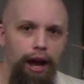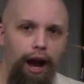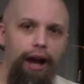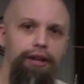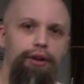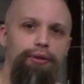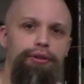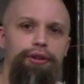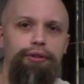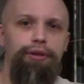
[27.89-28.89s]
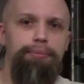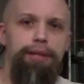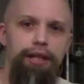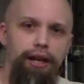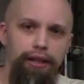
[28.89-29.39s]
I know there are going to
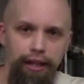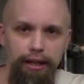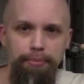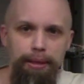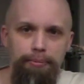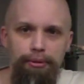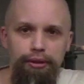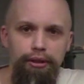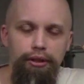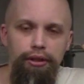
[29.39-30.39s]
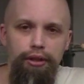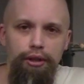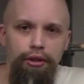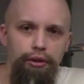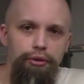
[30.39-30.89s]
be a lot of people
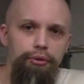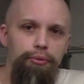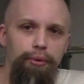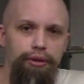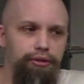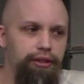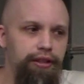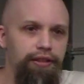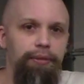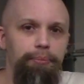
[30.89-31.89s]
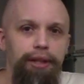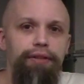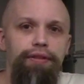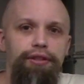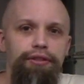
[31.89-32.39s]
who want to get to the meat
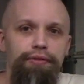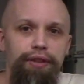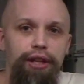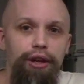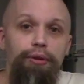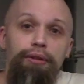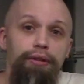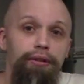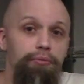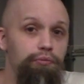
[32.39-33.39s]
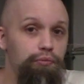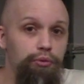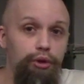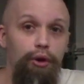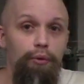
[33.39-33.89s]
of this video,
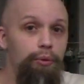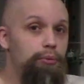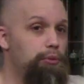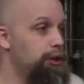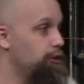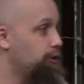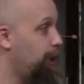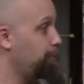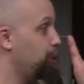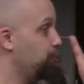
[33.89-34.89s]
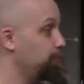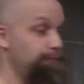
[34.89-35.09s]
so here's your time code.